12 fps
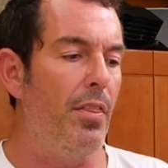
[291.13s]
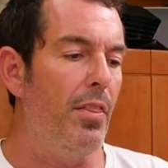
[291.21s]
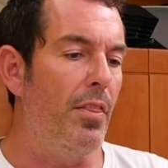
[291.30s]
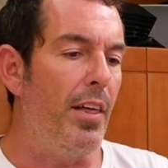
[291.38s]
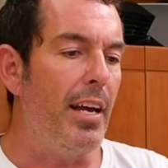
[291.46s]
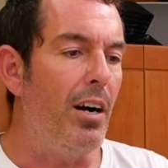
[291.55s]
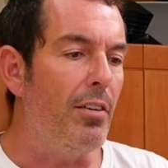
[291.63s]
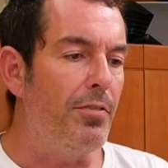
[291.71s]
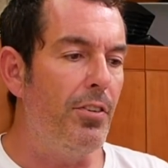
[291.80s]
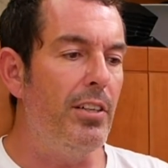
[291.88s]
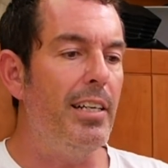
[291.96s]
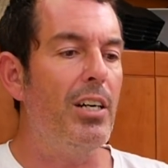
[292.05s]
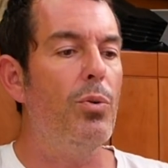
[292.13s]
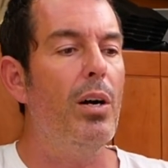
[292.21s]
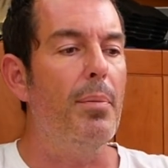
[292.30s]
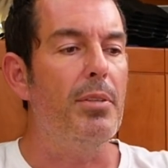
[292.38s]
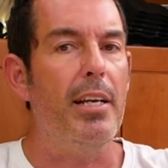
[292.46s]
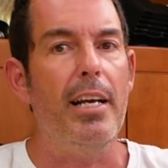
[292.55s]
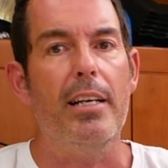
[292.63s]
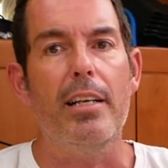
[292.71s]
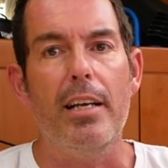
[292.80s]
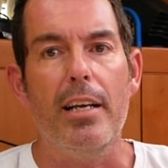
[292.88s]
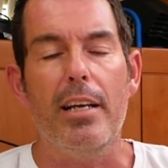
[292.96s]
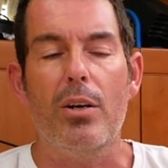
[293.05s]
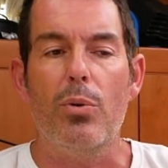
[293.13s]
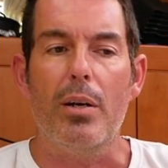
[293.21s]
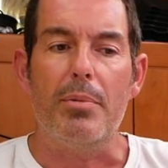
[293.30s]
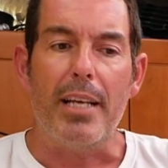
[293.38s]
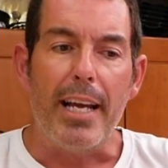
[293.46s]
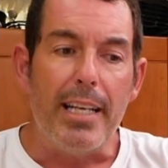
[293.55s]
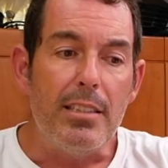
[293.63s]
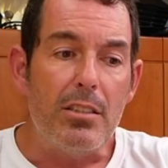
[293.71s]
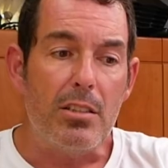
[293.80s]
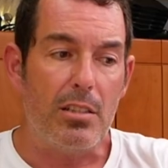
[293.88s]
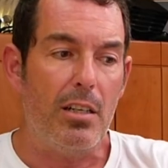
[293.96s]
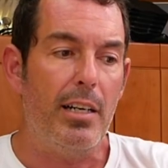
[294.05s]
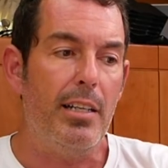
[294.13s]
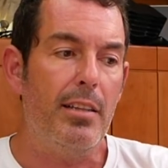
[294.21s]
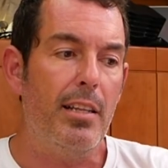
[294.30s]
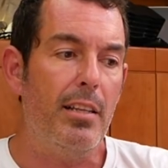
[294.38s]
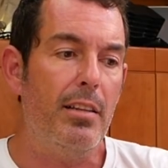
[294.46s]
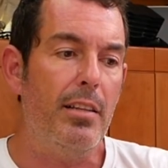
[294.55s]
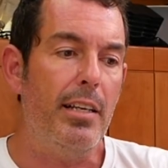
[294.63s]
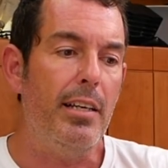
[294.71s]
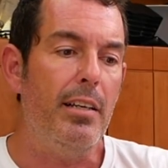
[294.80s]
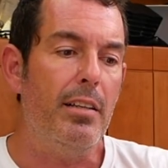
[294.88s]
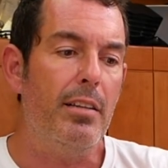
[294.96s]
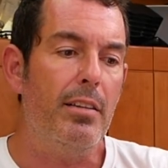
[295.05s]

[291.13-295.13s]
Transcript: They are fully equipped. Inside they